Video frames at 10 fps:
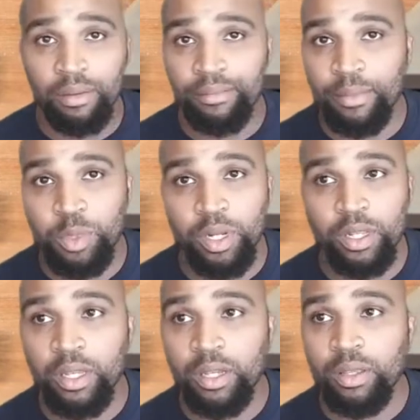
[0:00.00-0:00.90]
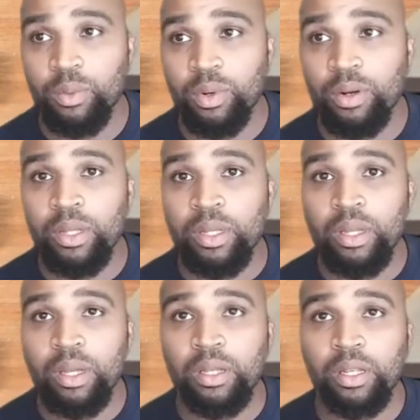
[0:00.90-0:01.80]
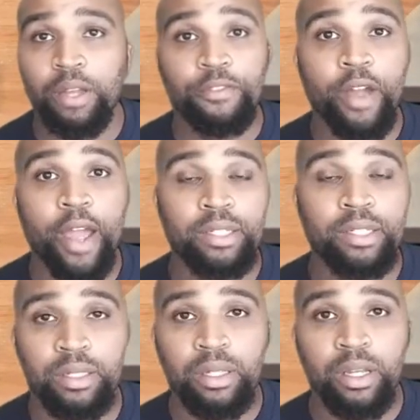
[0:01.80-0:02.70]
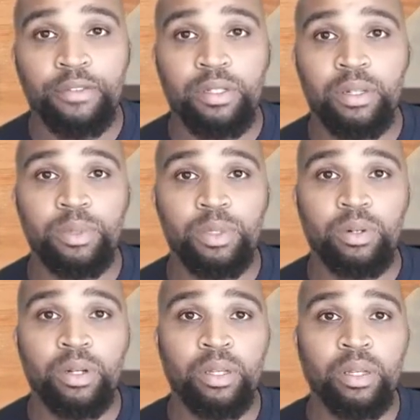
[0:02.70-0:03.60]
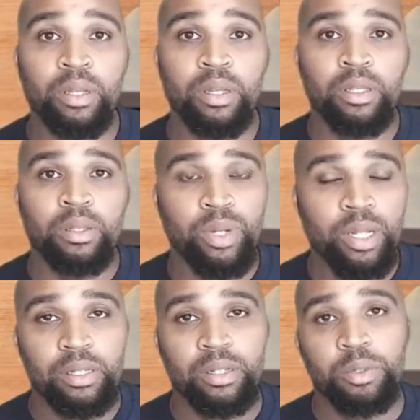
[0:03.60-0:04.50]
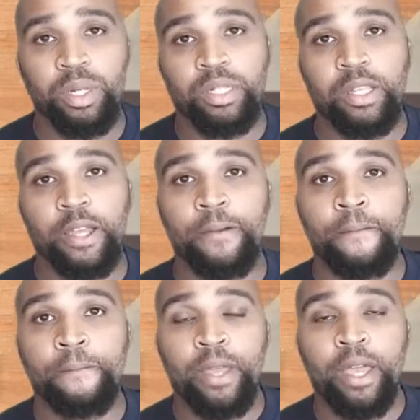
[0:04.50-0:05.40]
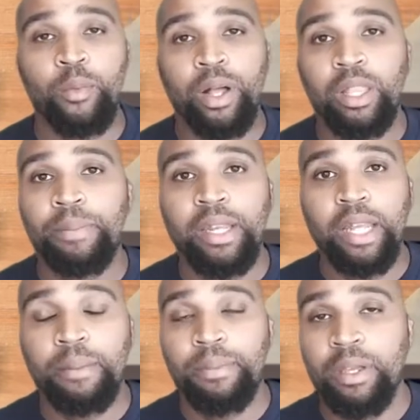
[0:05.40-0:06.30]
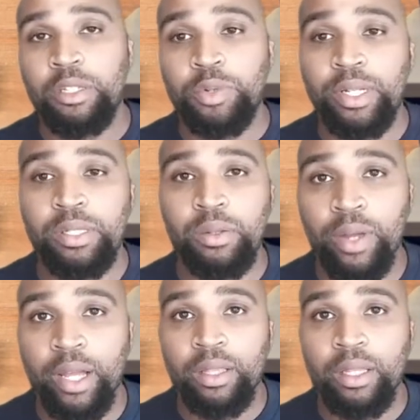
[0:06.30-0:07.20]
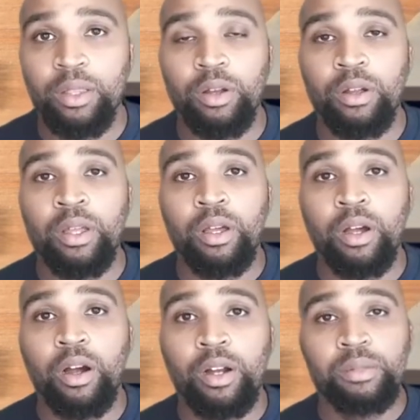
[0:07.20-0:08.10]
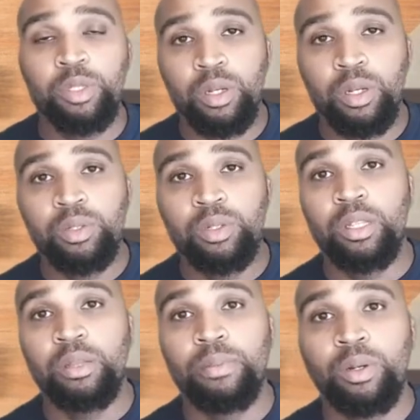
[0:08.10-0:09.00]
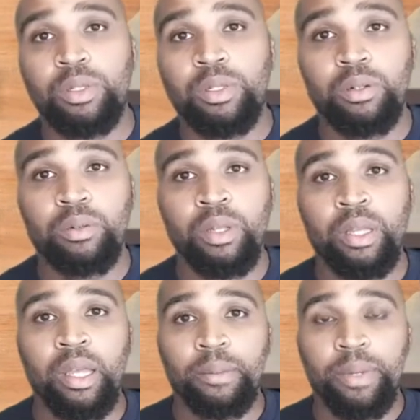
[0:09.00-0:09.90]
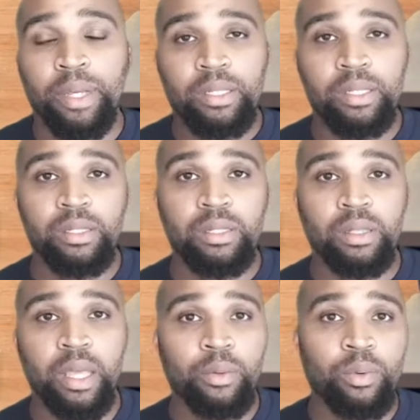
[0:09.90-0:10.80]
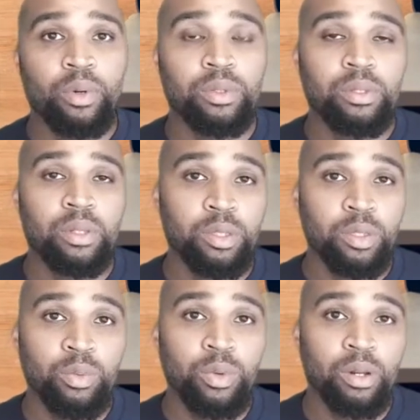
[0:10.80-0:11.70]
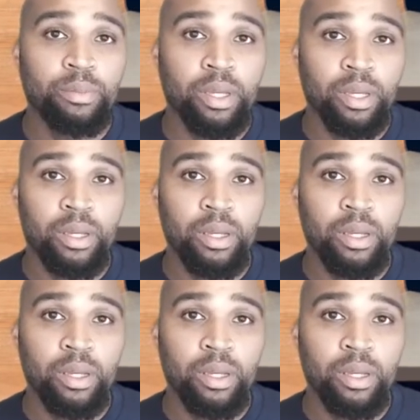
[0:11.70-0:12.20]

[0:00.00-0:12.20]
trying to think of the word, infraction of some sort. We need to address that. And while it may not be addressed directly, there are some social and emotional pieces that you want to be